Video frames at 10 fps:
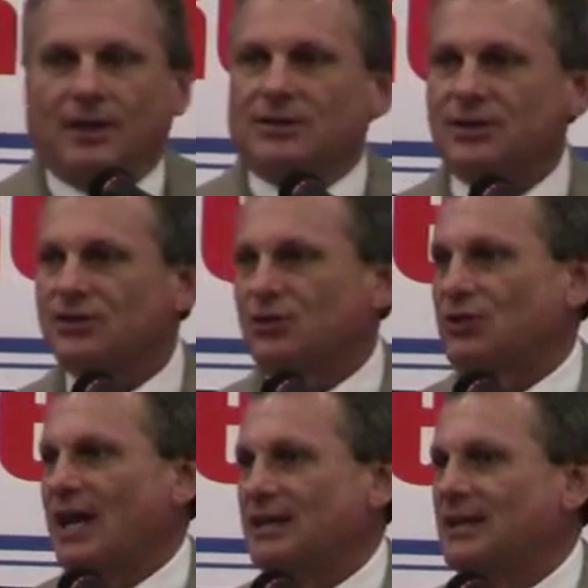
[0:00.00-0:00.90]
Cecil
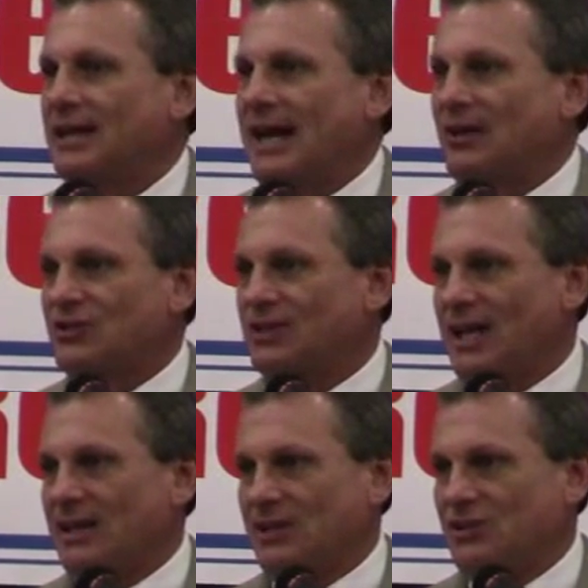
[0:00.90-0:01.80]
Staten did an
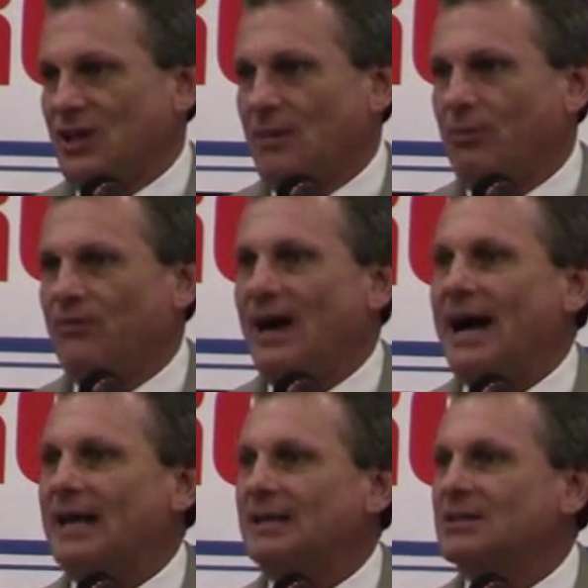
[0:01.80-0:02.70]
outstanding job,
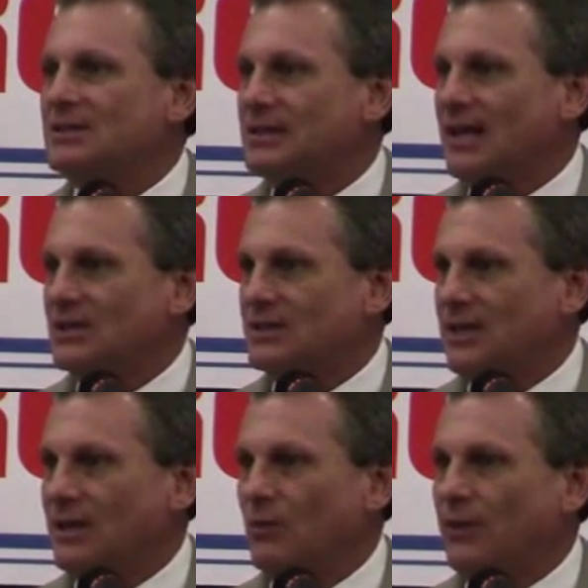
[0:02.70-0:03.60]
provided the state
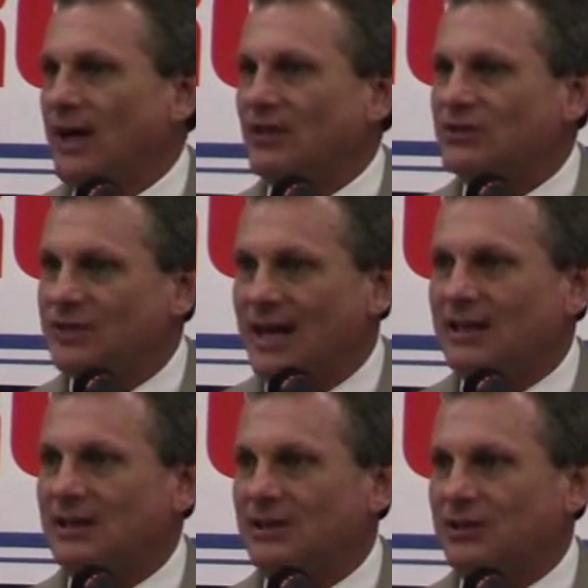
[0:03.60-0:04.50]
senate with
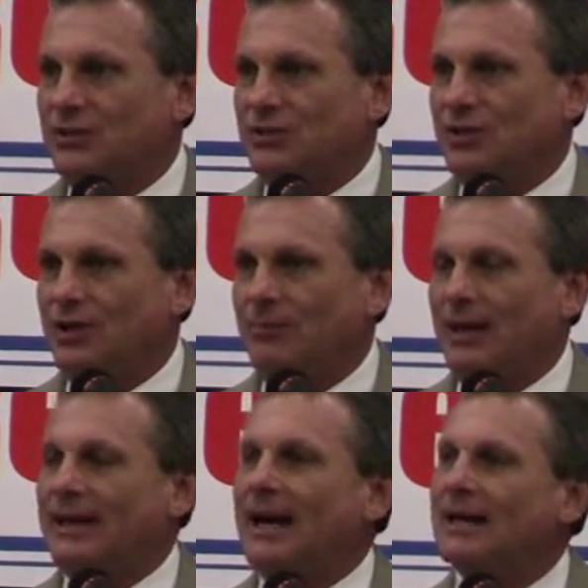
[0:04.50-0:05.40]
outstanding leadership,
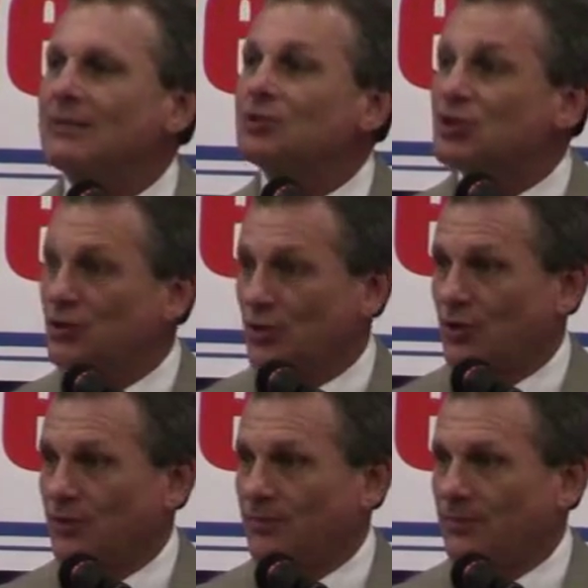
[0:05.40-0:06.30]
and I am
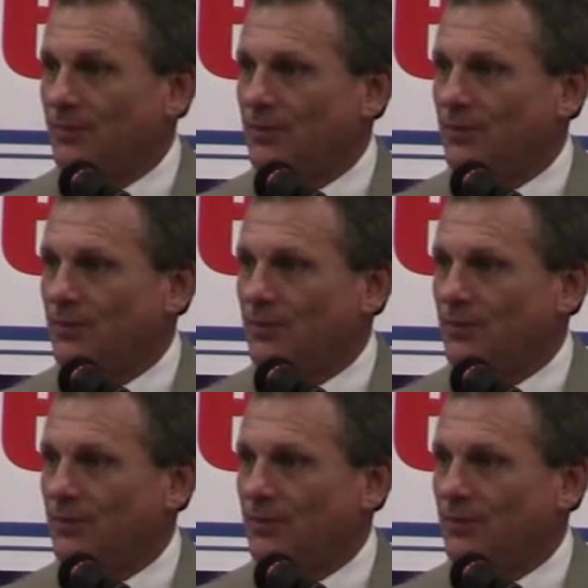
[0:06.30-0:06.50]
sure